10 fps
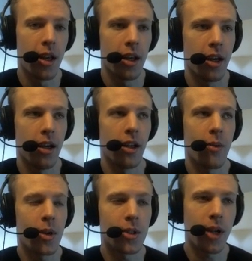and I
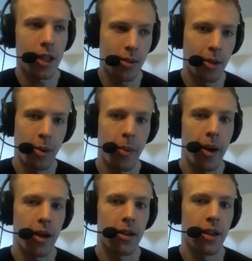want you guys to be
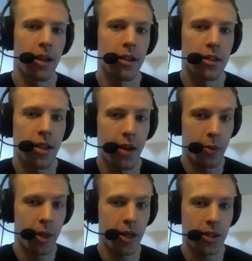prepared and to have a better